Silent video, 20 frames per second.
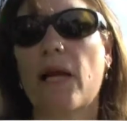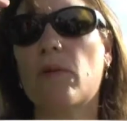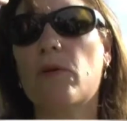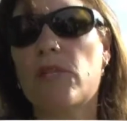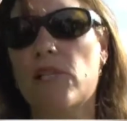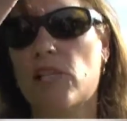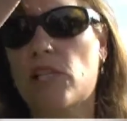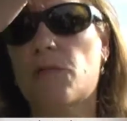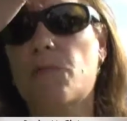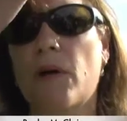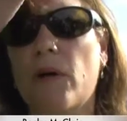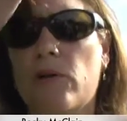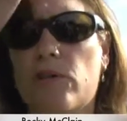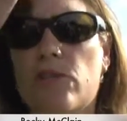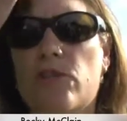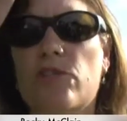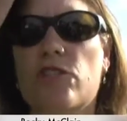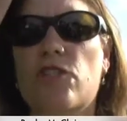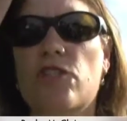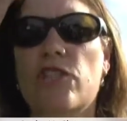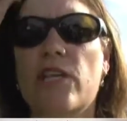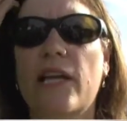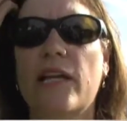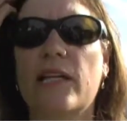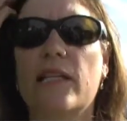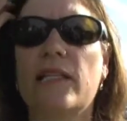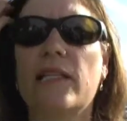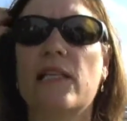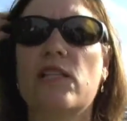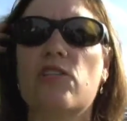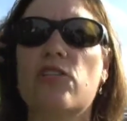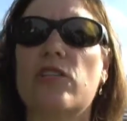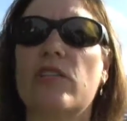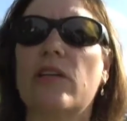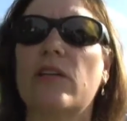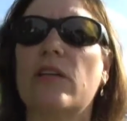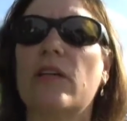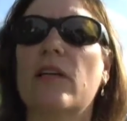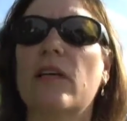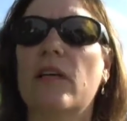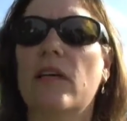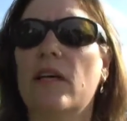I was exposed to a genetically engineered